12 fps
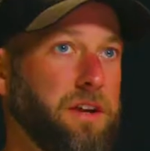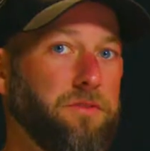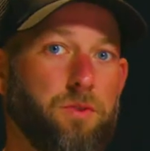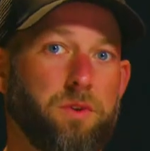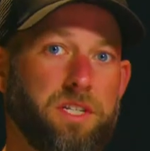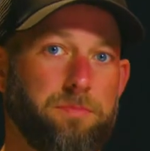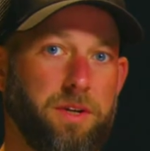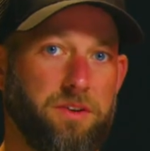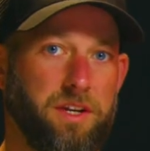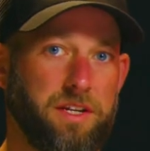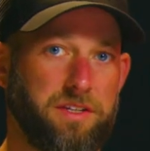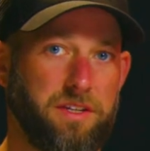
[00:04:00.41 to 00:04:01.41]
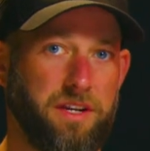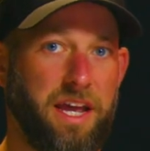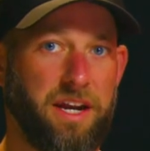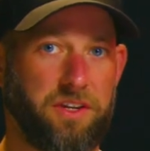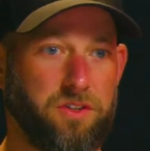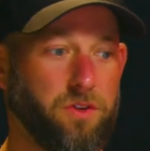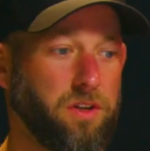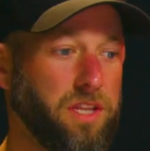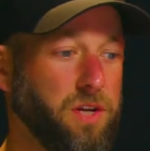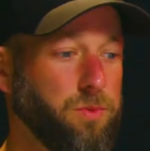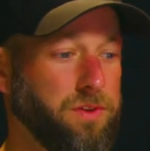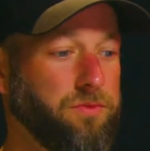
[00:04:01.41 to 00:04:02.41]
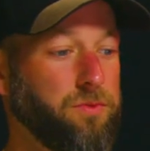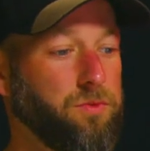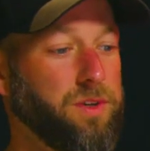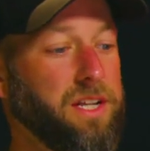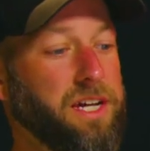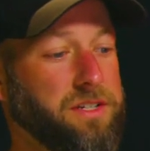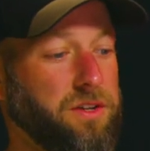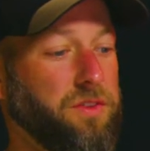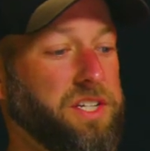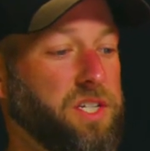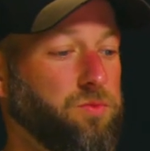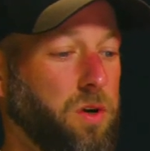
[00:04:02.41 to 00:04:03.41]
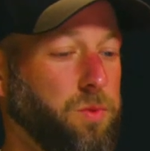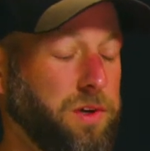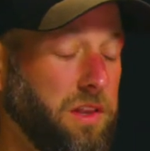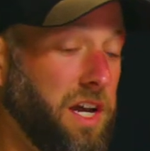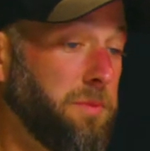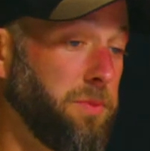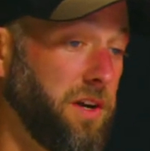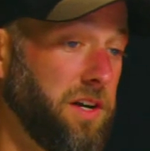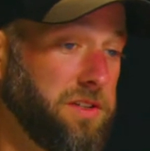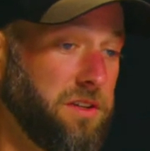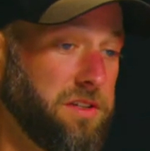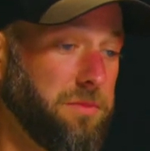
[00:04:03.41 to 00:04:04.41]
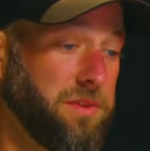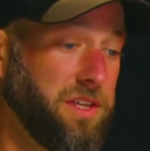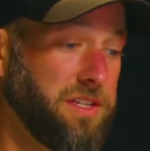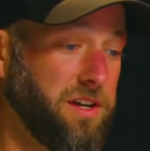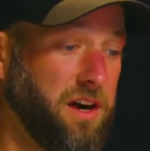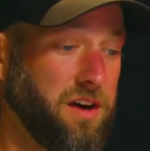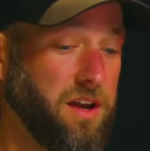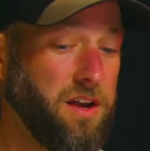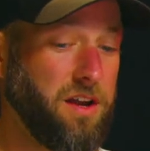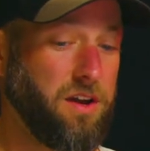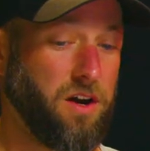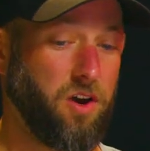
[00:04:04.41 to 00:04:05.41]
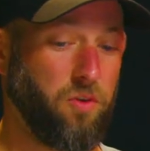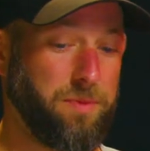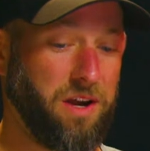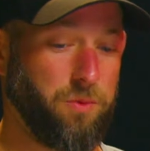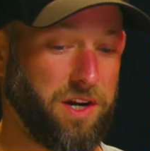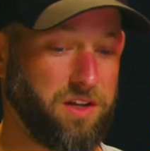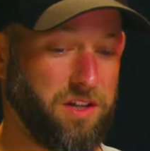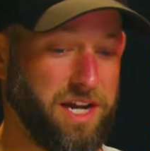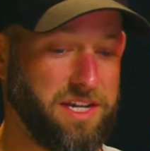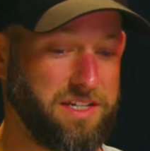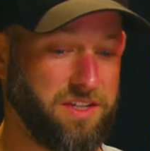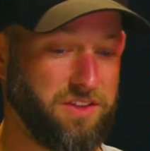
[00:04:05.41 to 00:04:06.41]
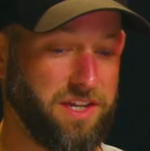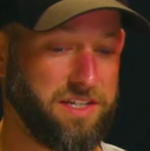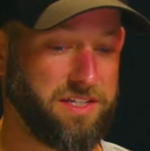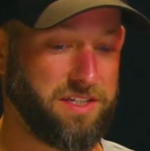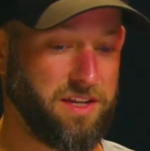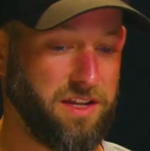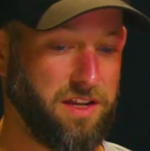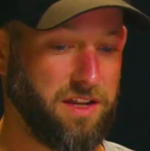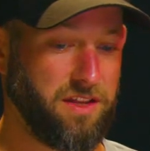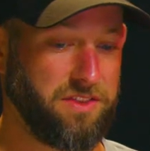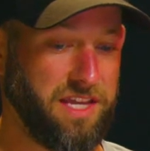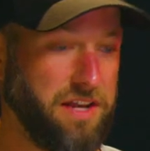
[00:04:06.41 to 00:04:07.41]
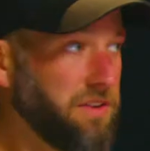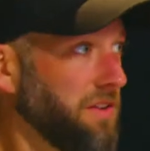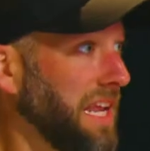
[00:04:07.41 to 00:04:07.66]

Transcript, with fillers: through experience and anecdotally we've realized oh this is what we would like, but also some of these are oh man when a client did this that